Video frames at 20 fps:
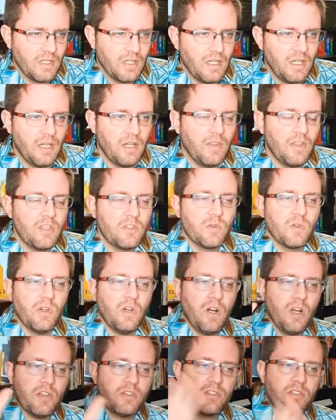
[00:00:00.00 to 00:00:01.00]
Uh, Israel
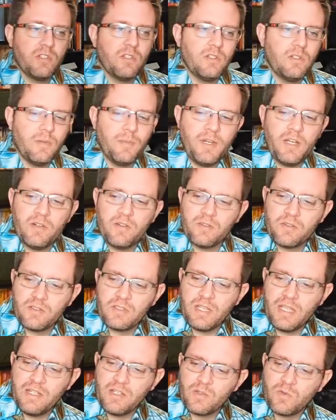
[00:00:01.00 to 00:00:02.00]
also about
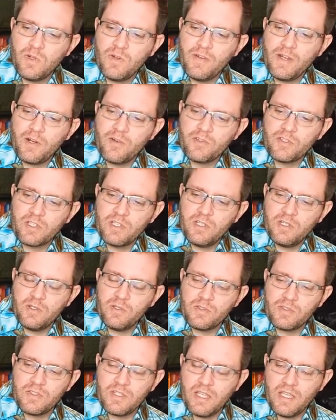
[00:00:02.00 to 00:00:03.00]
10, 12 hours
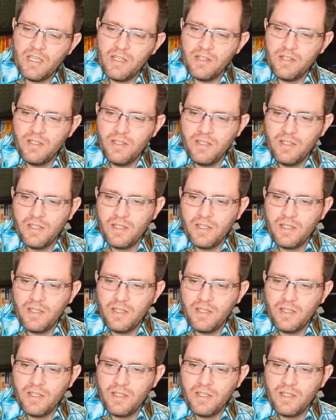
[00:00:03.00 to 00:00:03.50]
ago said